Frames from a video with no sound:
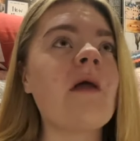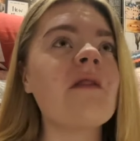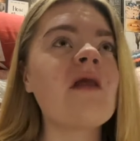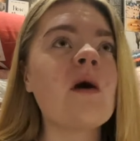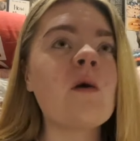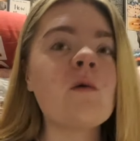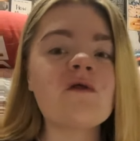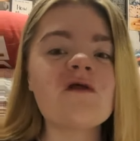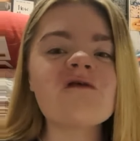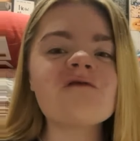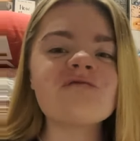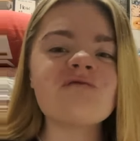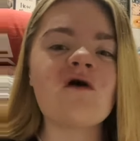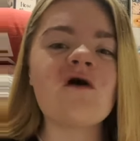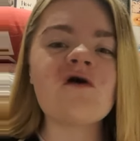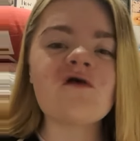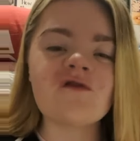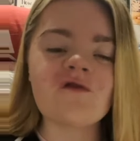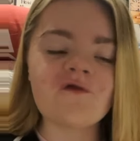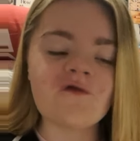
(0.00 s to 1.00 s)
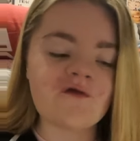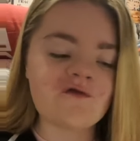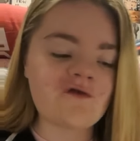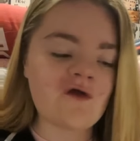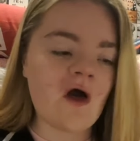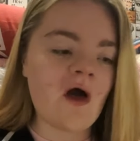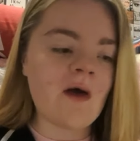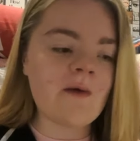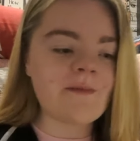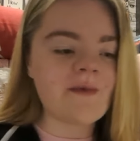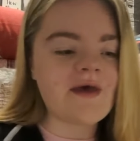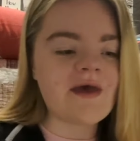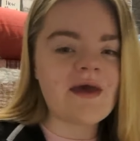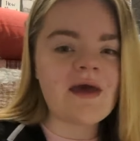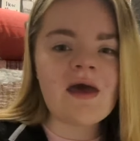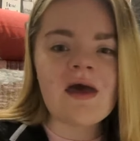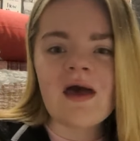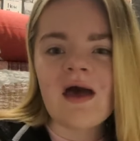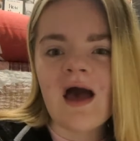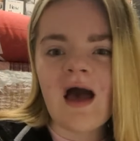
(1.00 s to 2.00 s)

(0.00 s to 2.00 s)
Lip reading: And that was his first London derby.